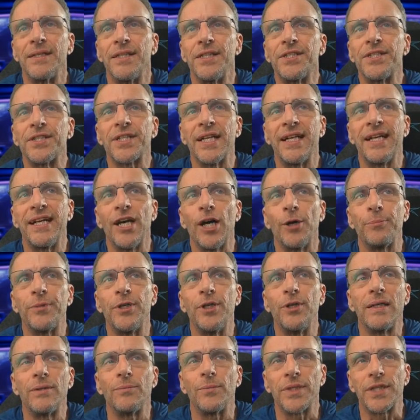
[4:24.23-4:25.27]
This is going to help
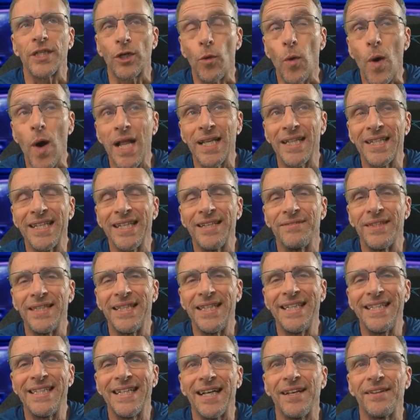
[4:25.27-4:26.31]
you with the quality of the
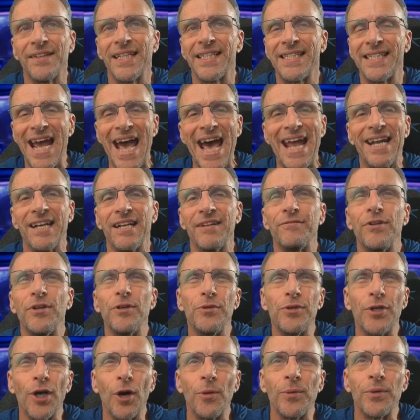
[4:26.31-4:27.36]
detail that's added. If you
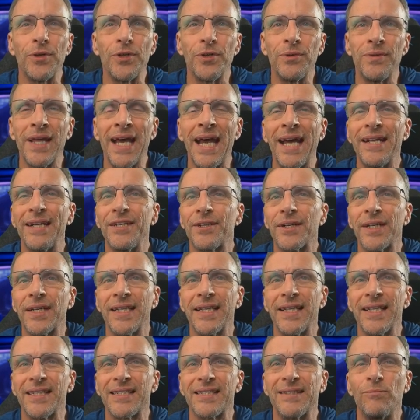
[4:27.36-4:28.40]
don't do that, you're going to
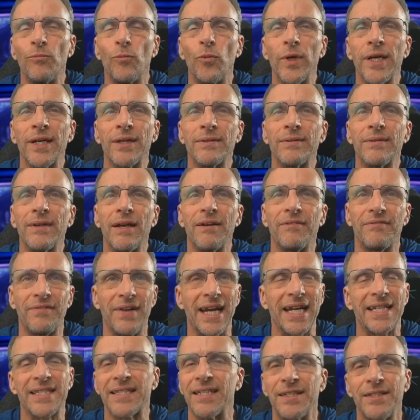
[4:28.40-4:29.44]
get some weird
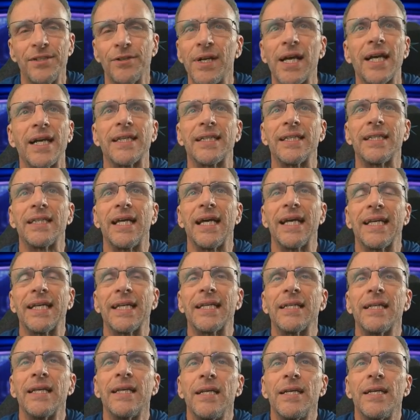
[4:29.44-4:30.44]
effects and you're not going to like it.